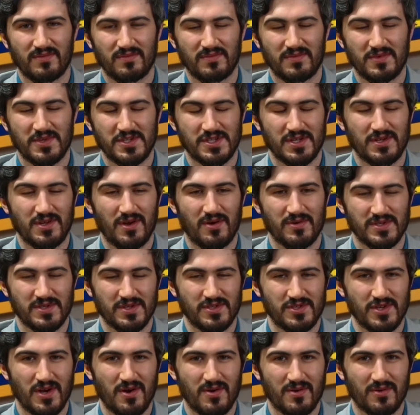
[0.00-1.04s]
you should know it was a
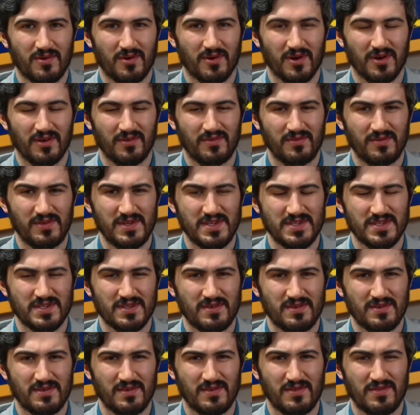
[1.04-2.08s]
joke, or at least
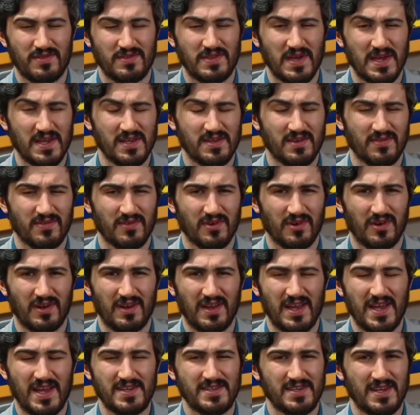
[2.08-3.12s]
think for
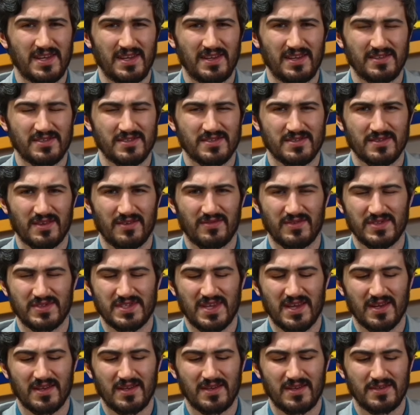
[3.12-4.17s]
18ths of a
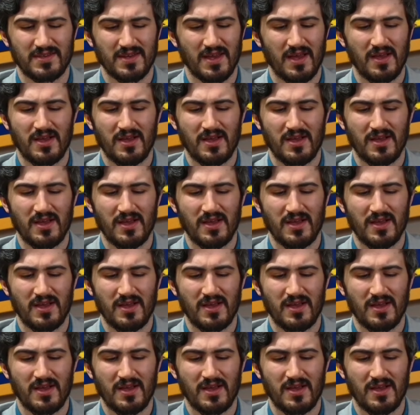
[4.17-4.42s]
second.